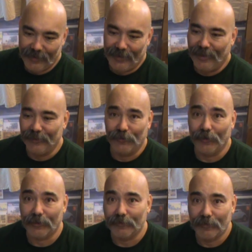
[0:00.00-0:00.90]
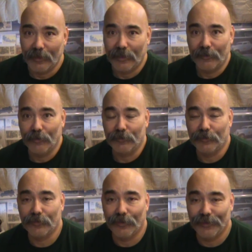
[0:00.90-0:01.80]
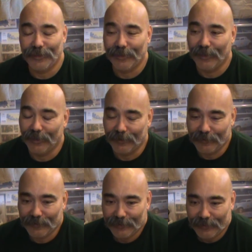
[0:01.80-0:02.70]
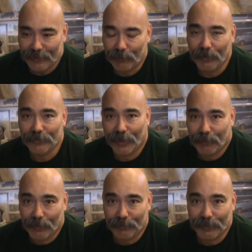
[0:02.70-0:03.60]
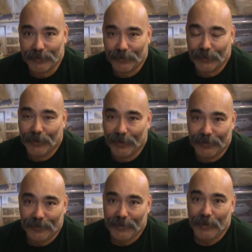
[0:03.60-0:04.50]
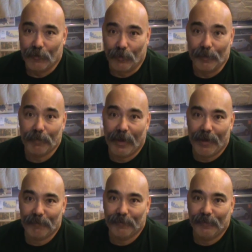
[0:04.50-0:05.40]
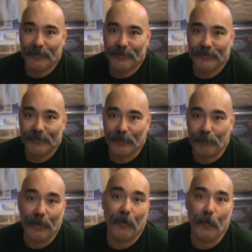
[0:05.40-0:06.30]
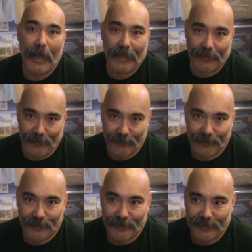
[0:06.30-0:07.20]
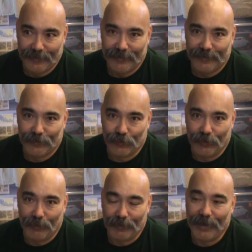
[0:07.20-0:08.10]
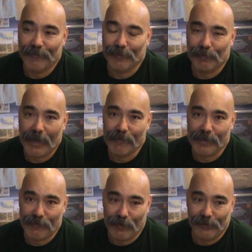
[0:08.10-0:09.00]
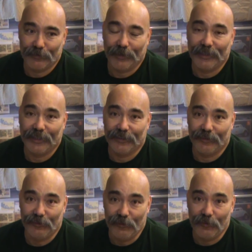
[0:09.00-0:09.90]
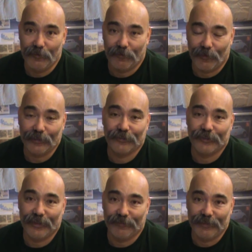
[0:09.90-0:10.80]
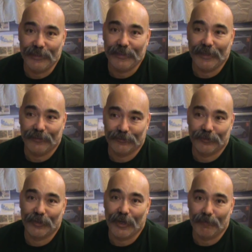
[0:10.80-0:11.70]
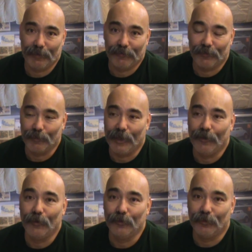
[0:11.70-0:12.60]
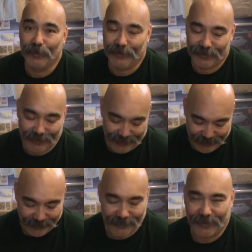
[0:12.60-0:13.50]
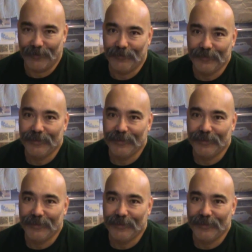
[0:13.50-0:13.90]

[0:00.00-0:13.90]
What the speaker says: and Dirk, I don't know if you saw the posting I put, but they're gonna repop the beer wagon. So I'm gonna have to buy me one so I can get a new fresh set of decals to copy for my old ones. So